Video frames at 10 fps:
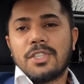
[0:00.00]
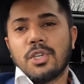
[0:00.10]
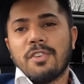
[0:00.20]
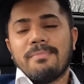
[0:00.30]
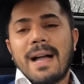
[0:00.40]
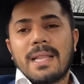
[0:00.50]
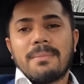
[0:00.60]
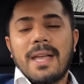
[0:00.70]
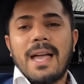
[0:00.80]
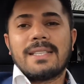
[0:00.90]
Joe from Acklam
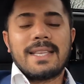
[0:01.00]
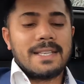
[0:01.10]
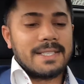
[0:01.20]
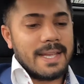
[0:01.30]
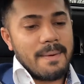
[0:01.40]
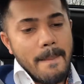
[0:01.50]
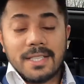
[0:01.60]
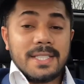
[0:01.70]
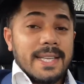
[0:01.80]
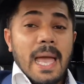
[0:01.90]
Car Centre.
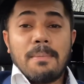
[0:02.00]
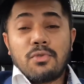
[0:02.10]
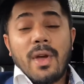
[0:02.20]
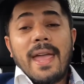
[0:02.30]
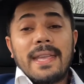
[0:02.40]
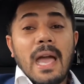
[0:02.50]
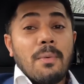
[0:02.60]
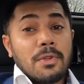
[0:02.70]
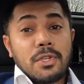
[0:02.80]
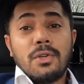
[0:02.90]
Today I'm trying out
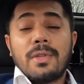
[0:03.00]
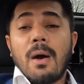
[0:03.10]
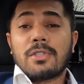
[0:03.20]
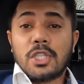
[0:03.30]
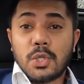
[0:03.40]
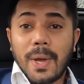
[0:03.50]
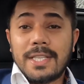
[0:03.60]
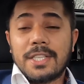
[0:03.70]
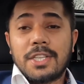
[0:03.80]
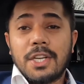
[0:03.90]
the
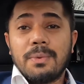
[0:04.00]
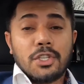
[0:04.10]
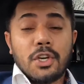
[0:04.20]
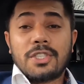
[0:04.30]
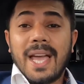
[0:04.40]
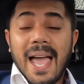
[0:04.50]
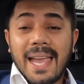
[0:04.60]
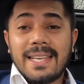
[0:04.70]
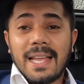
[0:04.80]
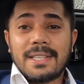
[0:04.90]
2022 Toyota
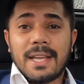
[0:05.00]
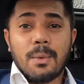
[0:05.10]
Highlander,